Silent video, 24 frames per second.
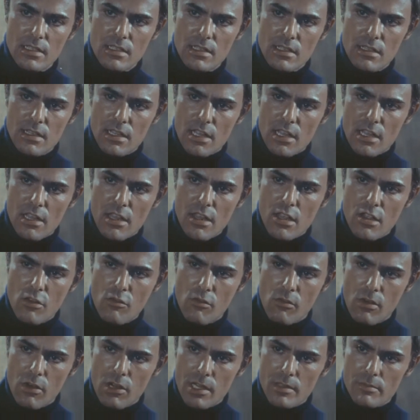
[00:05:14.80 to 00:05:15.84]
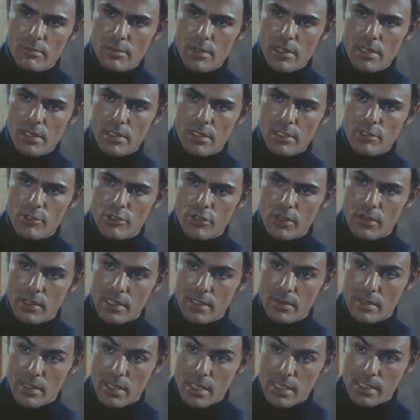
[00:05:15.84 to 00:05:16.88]
of culture, and they can pick any
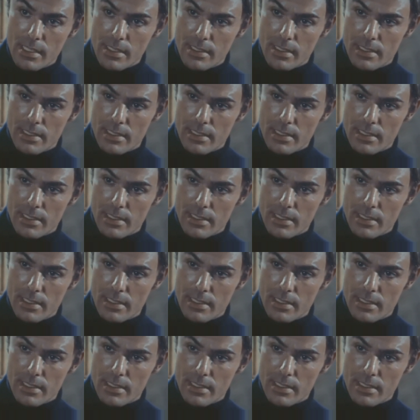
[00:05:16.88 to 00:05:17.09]
women they